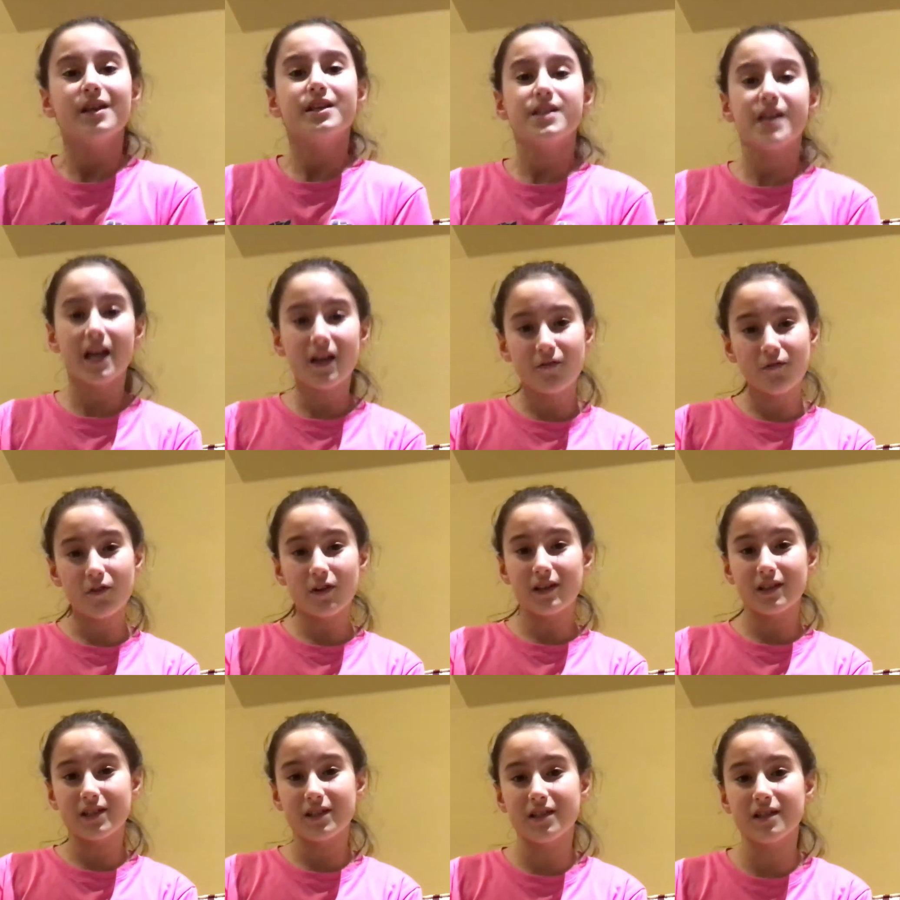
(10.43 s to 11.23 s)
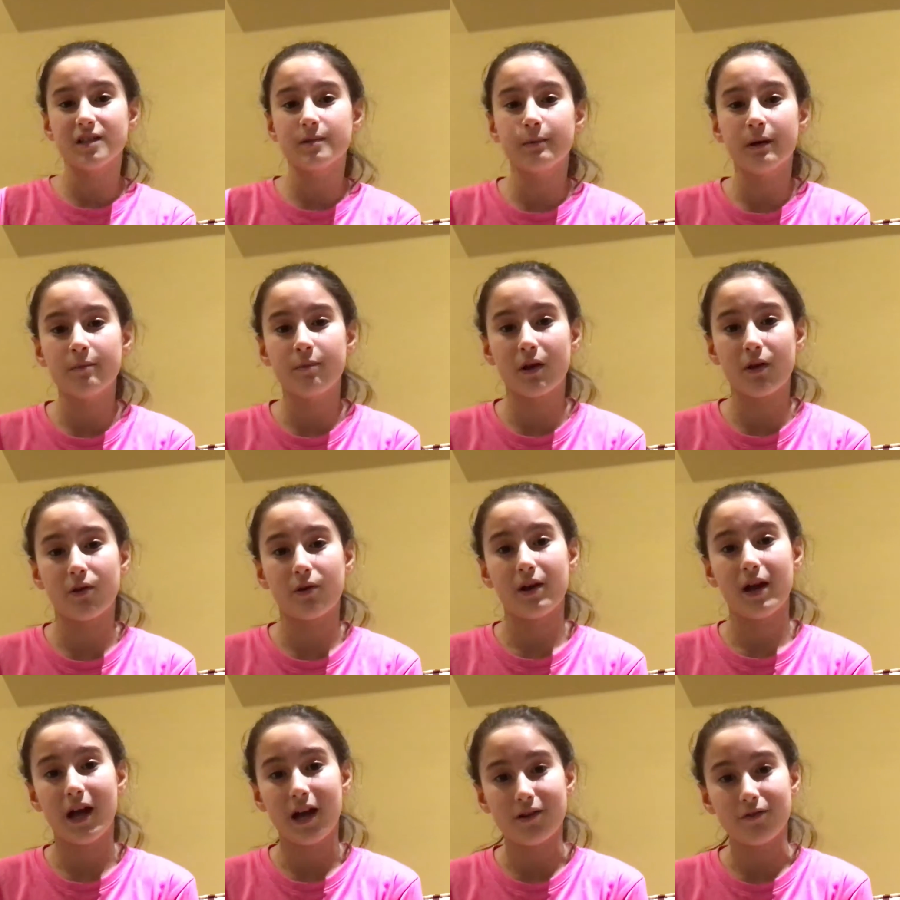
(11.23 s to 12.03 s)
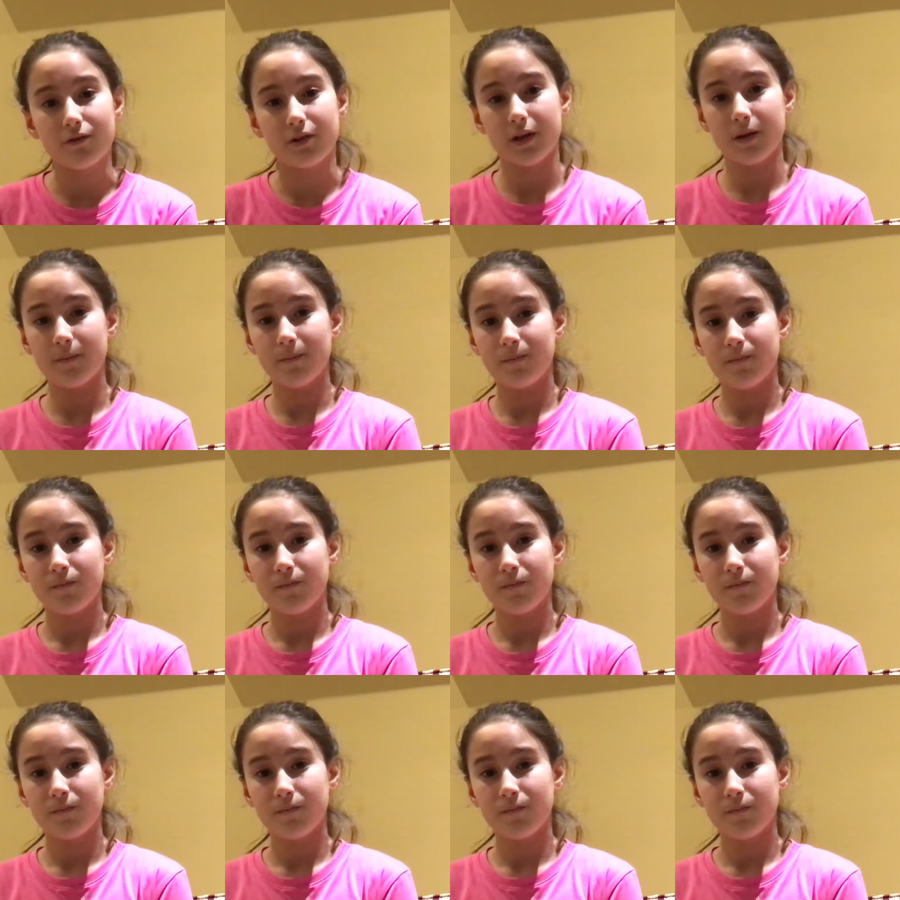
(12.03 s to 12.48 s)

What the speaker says: Take, for instance, my brother Henry.